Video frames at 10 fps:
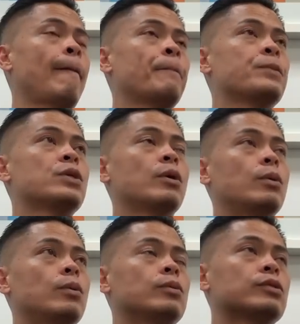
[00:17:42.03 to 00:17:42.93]

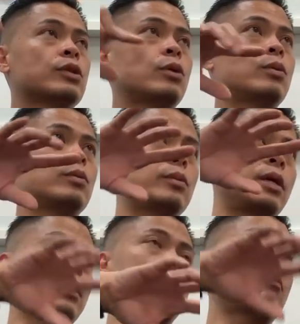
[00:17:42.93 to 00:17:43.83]
So, so
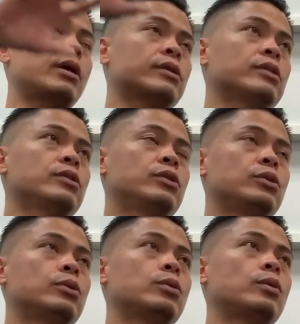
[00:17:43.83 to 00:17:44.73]
in comparison
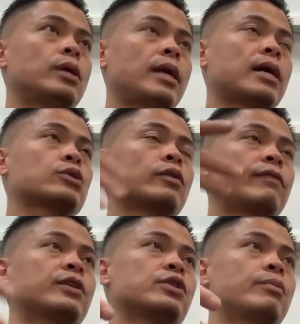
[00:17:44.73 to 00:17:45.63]
to an actual
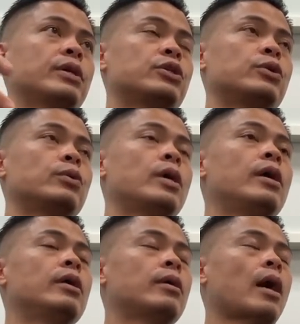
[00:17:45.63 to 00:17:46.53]
efficient pitch, you,
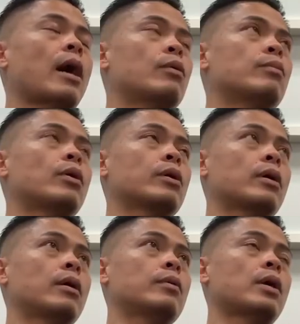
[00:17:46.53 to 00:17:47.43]
yeah, I would broke,
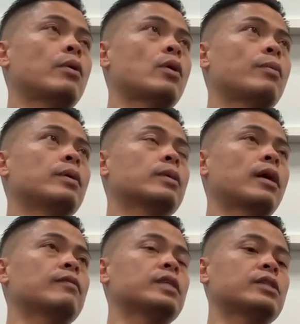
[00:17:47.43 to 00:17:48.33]
I, I would open the
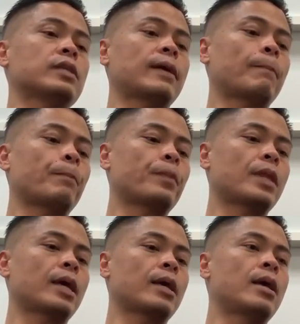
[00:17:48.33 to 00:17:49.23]
conversation like,
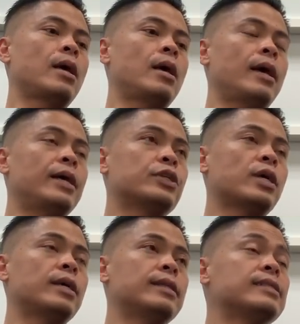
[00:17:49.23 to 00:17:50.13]
like, hey
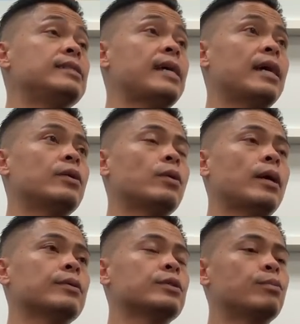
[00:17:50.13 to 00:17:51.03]
Sean, this is Daniel.
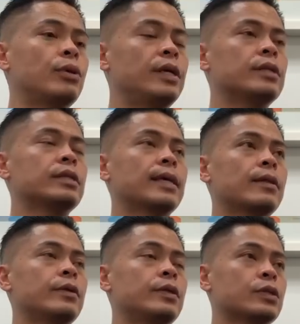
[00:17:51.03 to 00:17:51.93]
I was putting
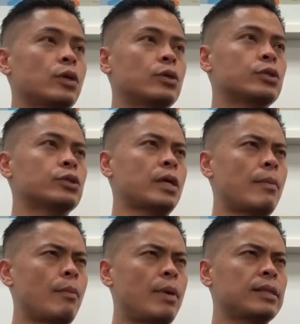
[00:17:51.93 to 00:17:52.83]
together the disclosures. I'm
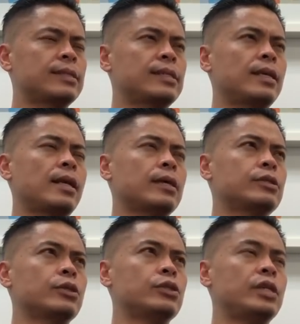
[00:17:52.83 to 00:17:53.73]
about to send it out
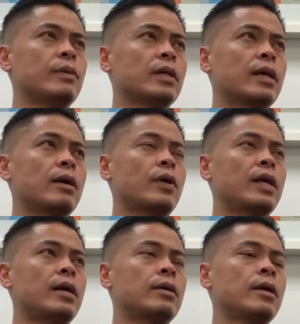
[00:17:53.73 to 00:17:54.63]
to your Gmail account right
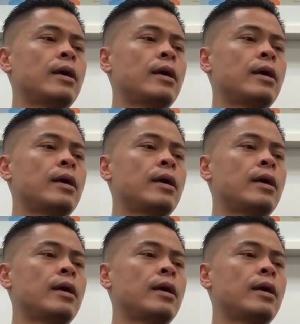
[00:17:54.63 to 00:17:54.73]
now,